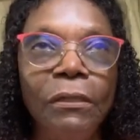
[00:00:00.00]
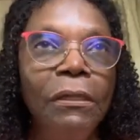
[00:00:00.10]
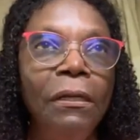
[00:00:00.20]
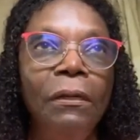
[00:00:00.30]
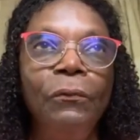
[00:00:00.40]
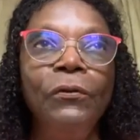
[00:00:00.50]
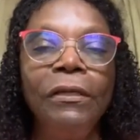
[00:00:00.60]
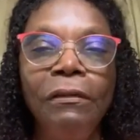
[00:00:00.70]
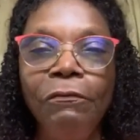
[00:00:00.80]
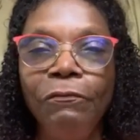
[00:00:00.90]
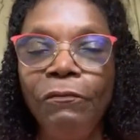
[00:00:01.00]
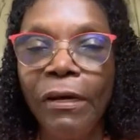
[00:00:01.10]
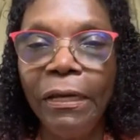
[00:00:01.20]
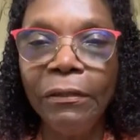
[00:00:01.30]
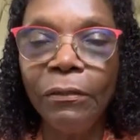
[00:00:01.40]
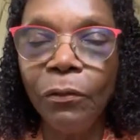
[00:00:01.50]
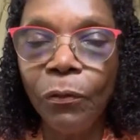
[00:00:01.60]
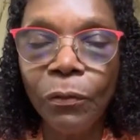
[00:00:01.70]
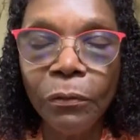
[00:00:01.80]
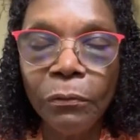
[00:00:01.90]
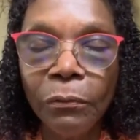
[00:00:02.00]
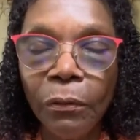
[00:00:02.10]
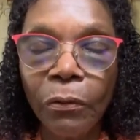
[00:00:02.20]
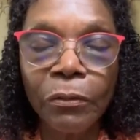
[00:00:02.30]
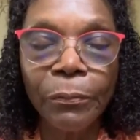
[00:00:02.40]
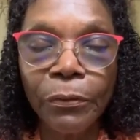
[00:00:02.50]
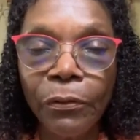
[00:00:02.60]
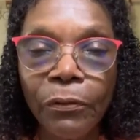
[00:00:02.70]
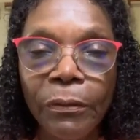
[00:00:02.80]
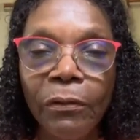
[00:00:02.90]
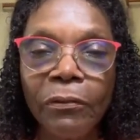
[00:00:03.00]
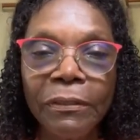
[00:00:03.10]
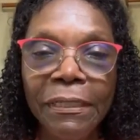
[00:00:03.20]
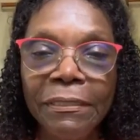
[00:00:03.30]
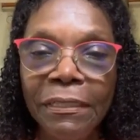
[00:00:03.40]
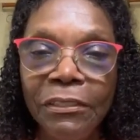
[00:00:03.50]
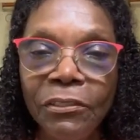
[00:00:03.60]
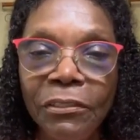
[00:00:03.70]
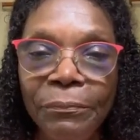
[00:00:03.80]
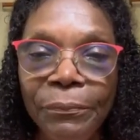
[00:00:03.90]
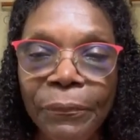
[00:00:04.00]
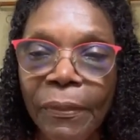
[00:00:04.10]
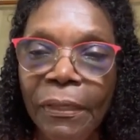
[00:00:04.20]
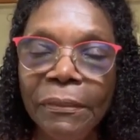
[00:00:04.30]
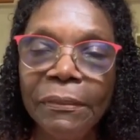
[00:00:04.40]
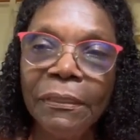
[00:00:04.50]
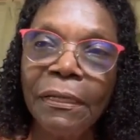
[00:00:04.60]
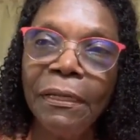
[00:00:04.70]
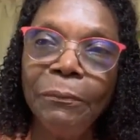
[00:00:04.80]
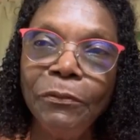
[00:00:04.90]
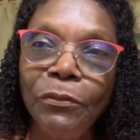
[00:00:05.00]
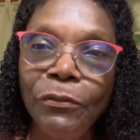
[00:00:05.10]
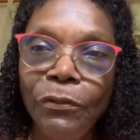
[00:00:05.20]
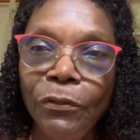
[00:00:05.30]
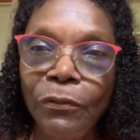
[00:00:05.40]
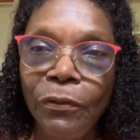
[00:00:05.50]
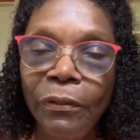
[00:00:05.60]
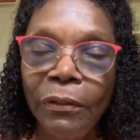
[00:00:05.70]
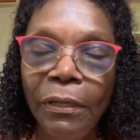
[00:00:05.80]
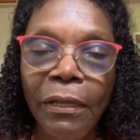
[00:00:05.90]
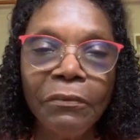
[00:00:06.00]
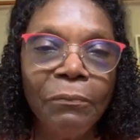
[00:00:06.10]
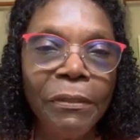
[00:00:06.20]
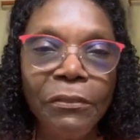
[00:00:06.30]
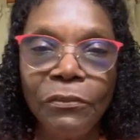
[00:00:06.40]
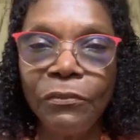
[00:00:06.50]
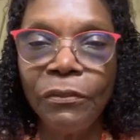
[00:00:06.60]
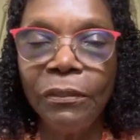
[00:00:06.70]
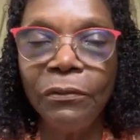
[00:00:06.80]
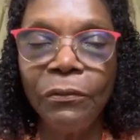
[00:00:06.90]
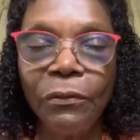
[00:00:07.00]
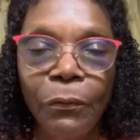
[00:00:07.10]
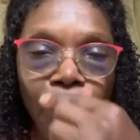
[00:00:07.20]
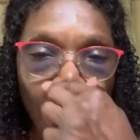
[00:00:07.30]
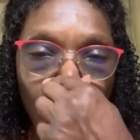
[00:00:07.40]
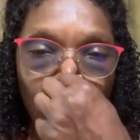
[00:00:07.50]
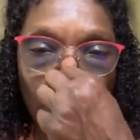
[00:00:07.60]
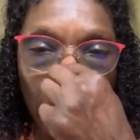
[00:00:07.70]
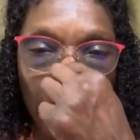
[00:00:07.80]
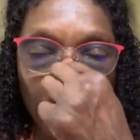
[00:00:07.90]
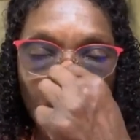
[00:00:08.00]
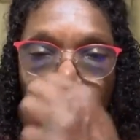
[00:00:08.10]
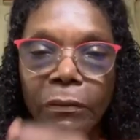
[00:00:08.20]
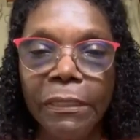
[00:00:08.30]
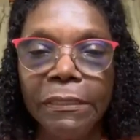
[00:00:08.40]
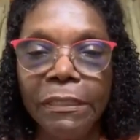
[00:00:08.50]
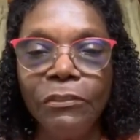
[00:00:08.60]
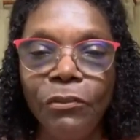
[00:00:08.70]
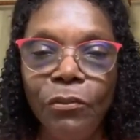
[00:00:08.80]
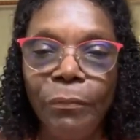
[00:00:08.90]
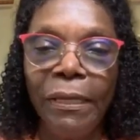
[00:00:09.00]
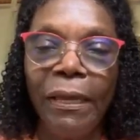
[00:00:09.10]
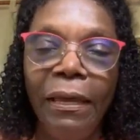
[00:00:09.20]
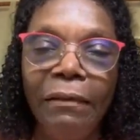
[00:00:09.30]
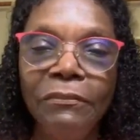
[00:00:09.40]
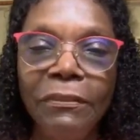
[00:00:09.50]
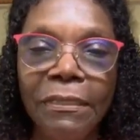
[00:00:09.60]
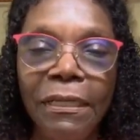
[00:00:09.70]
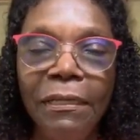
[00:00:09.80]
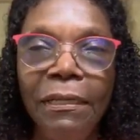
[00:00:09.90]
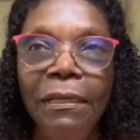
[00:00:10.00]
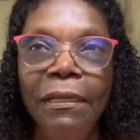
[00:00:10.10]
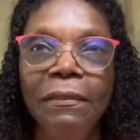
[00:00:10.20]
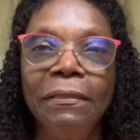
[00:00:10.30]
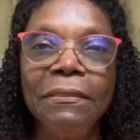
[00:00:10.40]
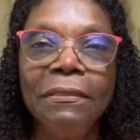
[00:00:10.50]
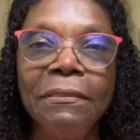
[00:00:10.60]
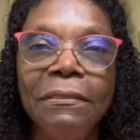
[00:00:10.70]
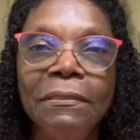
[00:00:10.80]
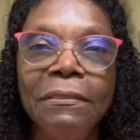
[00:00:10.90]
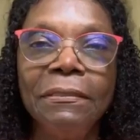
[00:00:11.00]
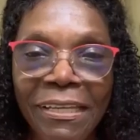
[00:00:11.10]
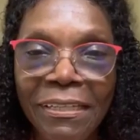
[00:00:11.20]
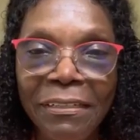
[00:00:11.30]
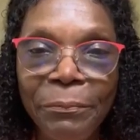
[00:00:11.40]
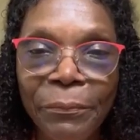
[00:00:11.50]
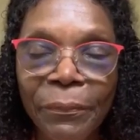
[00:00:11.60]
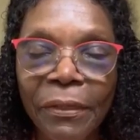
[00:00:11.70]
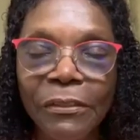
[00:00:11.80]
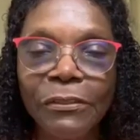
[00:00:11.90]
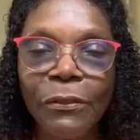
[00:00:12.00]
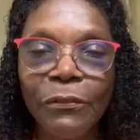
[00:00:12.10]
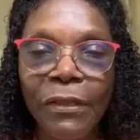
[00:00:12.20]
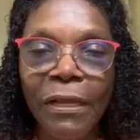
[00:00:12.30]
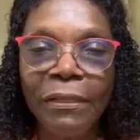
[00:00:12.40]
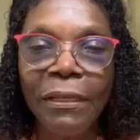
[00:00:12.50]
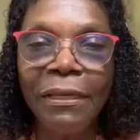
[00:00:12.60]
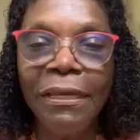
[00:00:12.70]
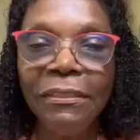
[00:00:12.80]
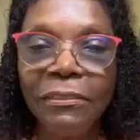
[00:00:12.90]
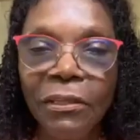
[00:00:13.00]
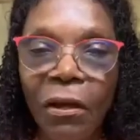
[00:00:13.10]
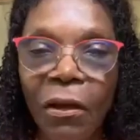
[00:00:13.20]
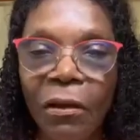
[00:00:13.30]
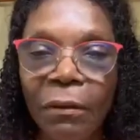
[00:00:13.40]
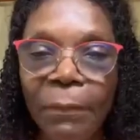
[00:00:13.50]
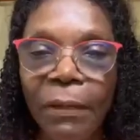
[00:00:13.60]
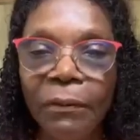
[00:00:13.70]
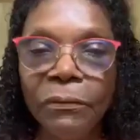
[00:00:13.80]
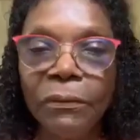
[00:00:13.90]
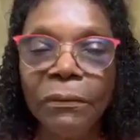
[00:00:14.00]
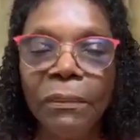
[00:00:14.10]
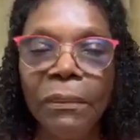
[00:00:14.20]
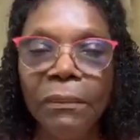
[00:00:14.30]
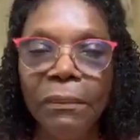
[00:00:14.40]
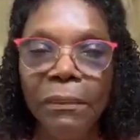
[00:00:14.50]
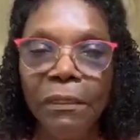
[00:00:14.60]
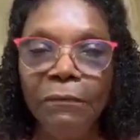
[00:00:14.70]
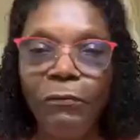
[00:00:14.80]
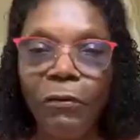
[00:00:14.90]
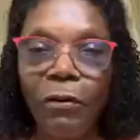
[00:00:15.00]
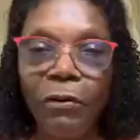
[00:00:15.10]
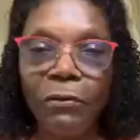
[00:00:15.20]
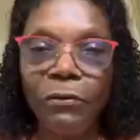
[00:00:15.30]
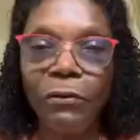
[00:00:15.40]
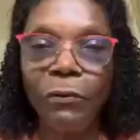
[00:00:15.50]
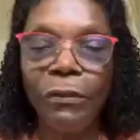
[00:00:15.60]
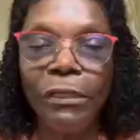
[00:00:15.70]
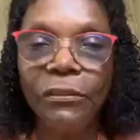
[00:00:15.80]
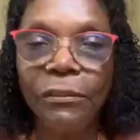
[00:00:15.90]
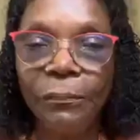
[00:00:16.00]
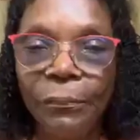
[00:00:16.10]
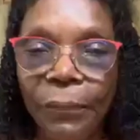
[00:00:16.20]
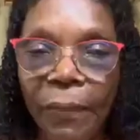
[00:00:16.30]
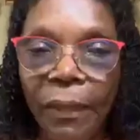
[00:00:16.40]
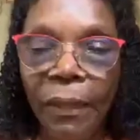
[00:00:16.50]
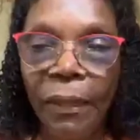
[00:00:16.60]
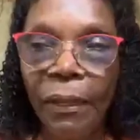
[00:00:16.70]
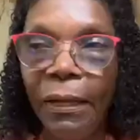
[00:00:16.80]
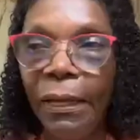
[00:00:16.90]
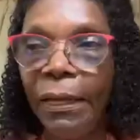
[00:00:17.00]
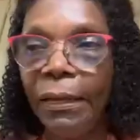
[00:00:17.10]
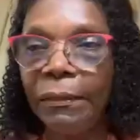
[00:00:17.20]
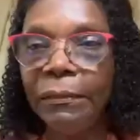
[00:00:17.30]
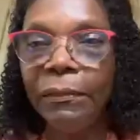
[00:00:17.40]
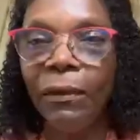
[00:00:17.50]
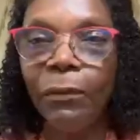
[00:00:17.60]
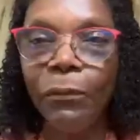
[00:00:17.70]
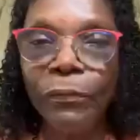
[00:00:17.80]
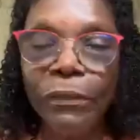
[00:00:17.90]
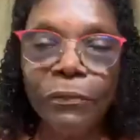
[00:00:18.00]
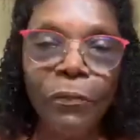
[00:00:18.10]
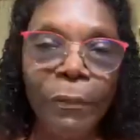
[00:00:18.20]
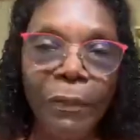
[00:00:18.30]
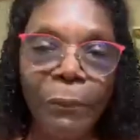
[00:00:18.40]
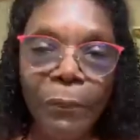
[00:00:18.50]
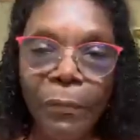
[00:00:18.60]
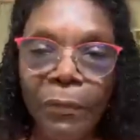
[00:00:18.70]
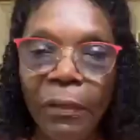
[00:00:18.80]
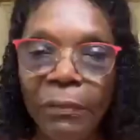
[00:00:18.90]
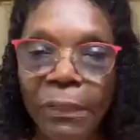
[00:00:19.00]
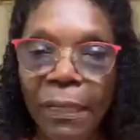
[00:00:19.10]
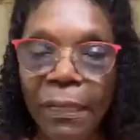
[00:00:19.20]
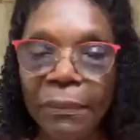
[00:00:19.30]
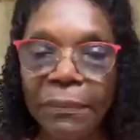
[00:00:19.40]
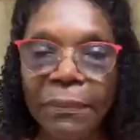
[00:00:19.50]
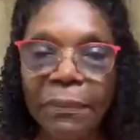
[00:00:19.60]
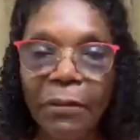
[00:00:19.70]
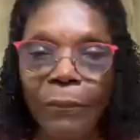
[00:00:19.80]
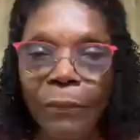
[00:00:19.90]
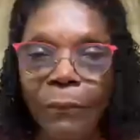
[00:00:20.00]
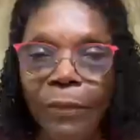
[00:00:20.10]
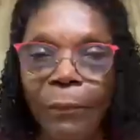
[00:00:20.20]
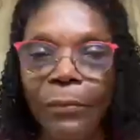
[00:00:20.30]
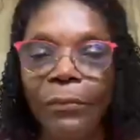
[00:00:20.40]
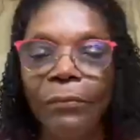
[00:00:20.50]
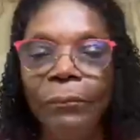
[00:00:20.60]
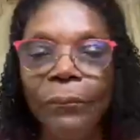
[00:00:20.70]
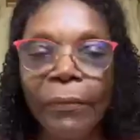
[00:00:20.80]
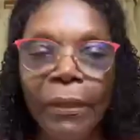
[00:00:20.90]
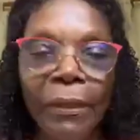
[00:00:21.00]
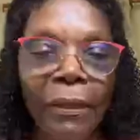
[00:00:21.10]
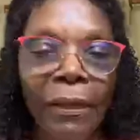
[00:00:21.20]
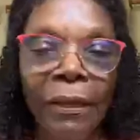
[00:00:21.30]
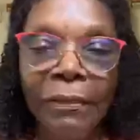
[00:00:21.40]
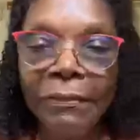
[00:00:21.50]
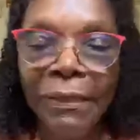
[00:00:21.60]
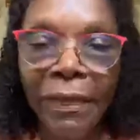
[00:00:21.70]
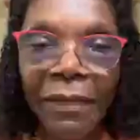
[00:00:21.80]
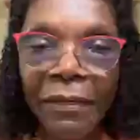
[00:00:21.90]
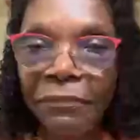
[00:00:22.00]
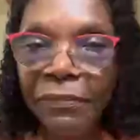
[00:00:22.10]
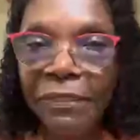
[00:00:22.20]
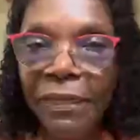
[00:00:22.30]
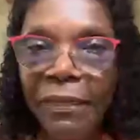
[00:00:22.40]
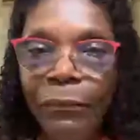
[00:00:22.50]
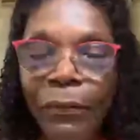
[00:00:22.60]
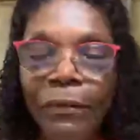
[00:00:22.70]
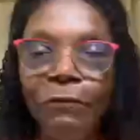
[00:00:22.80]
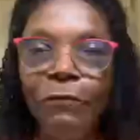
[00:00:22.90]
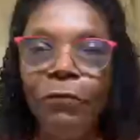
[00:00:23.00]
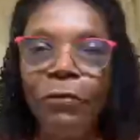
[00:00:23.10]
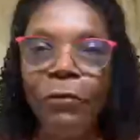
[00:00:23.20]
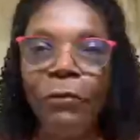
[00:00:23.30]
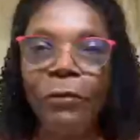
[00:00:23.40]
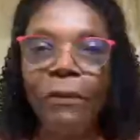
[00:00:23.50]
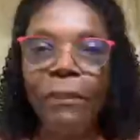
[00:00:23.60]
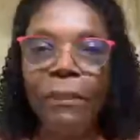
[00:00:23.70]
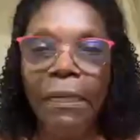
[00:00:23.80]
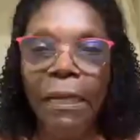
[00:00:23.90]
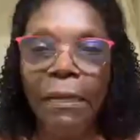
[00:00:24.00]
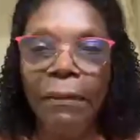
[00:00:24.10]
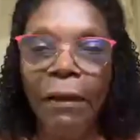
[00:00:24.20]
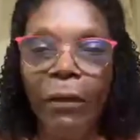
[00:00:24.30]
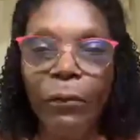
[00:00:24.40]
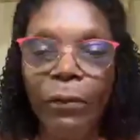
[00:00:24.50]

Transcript: or you can invite the local organ procurement organization to come to your health ministry or whatever organization you may have to say this others in, so that they can talk about the need for organ donation. And not only so many people on dialysis, how many people die every day waiting for an organ, and